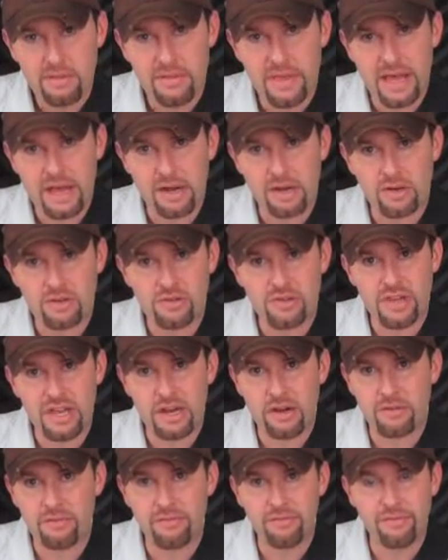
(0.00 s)
that
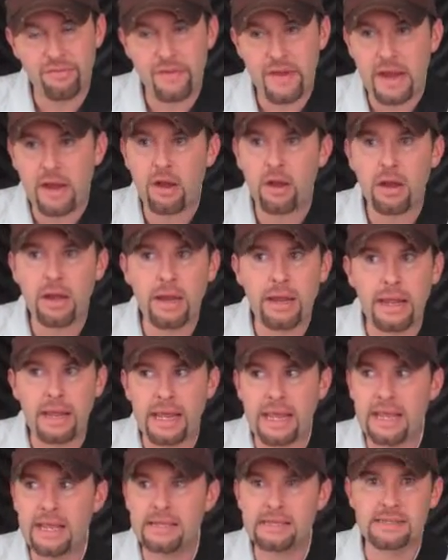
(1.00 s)
are very
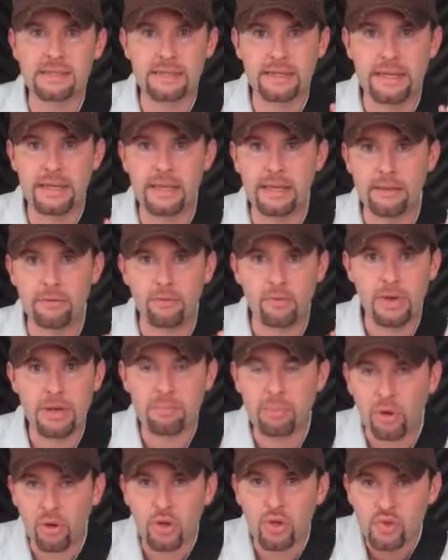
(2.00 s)
easily
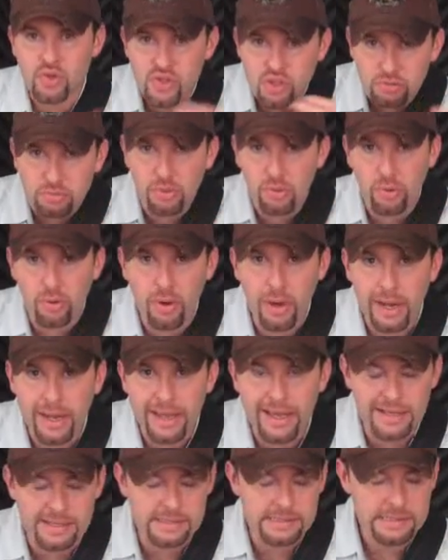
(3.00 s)
reproducible, I
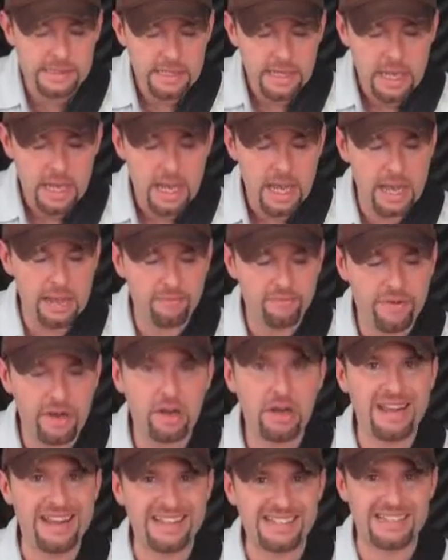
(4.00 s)
guess, and
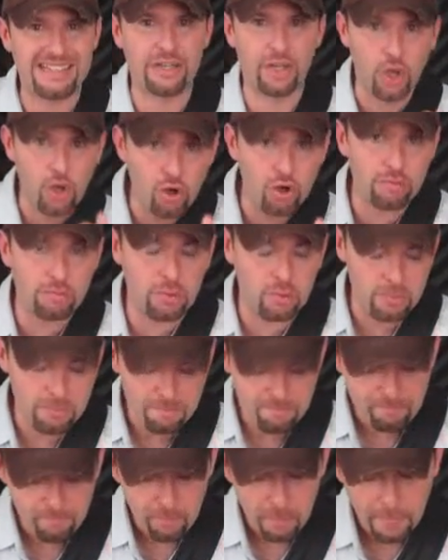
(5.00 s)
very easy learnable.
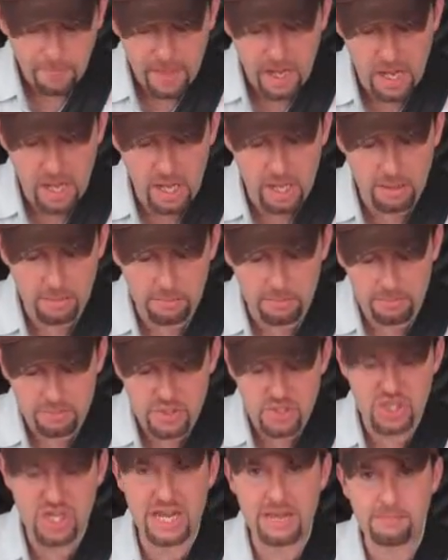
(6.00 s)

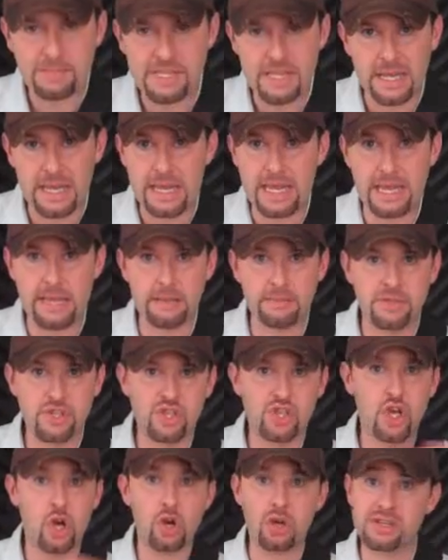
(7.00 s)
Shapes that he
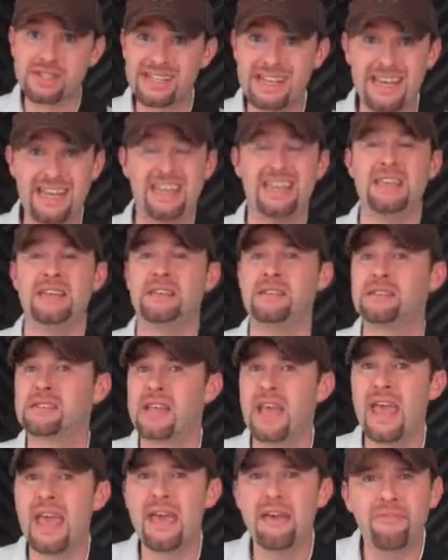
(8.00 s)
starts and
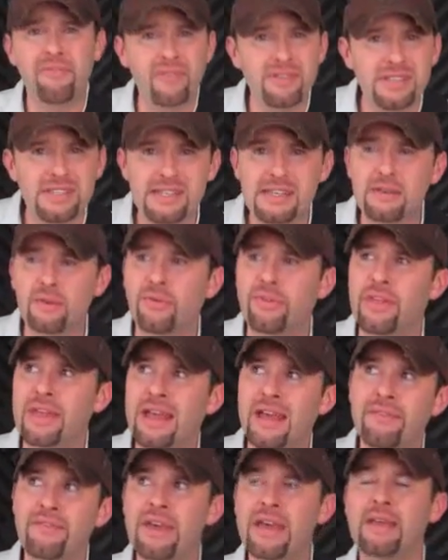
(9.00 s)
ends every single
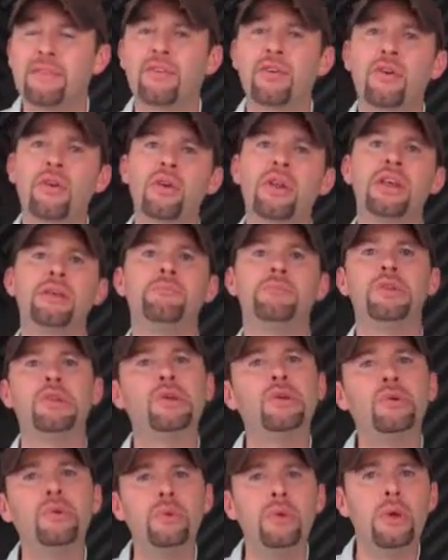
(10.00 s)
thing I've ever heard him
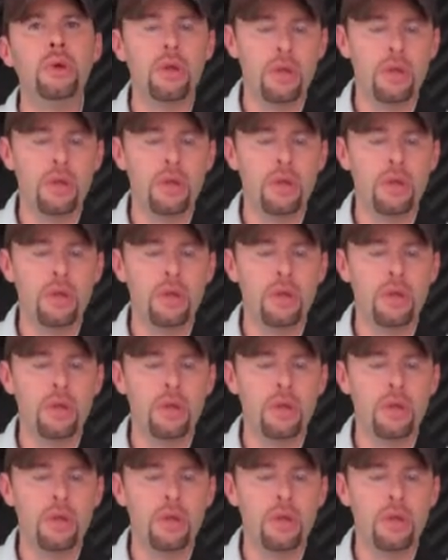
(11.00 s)
do.